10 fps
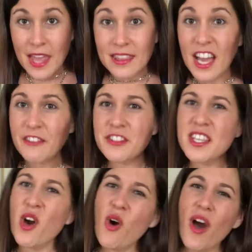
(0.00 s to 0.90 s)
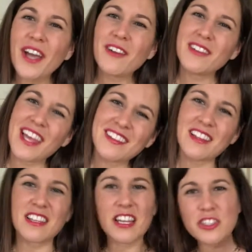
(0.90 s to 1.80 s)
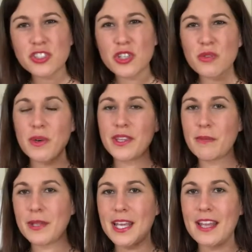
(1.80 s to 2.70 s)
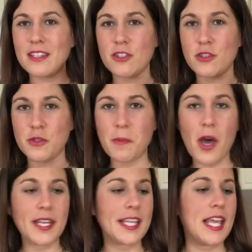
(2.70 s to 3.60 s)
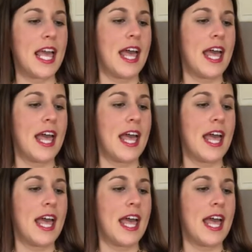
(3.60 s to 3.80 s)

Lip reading: Now if you say, oh, I don't like the texture when the bananas are spotty,